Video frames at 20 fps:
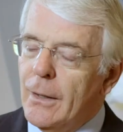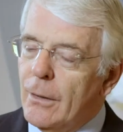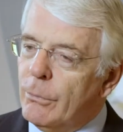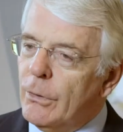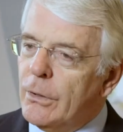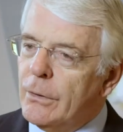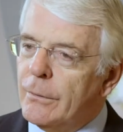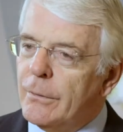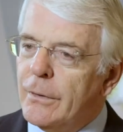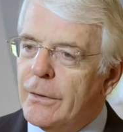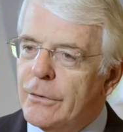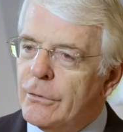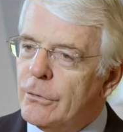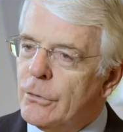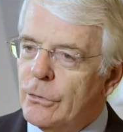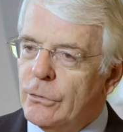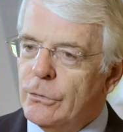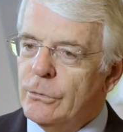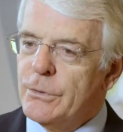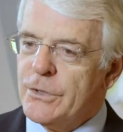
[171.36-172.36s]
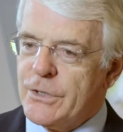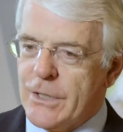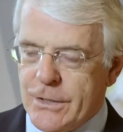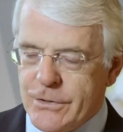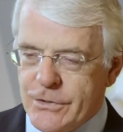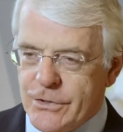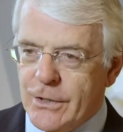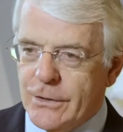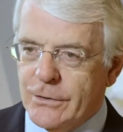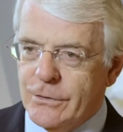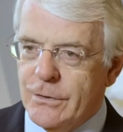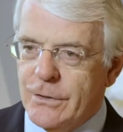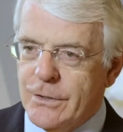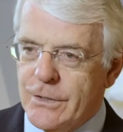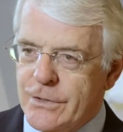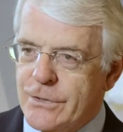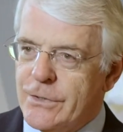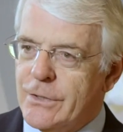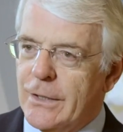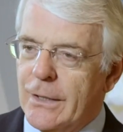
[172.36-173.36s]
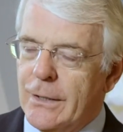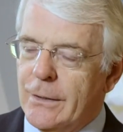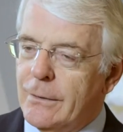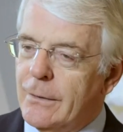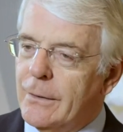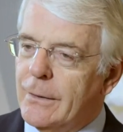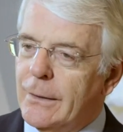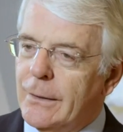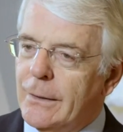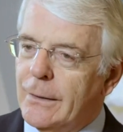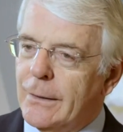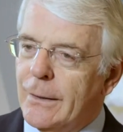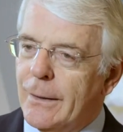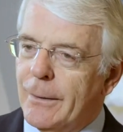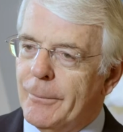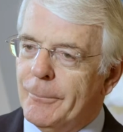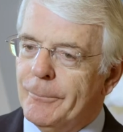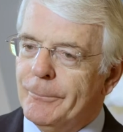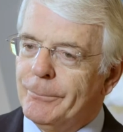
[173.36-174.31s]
Well, there are always uncertainties in the, uh,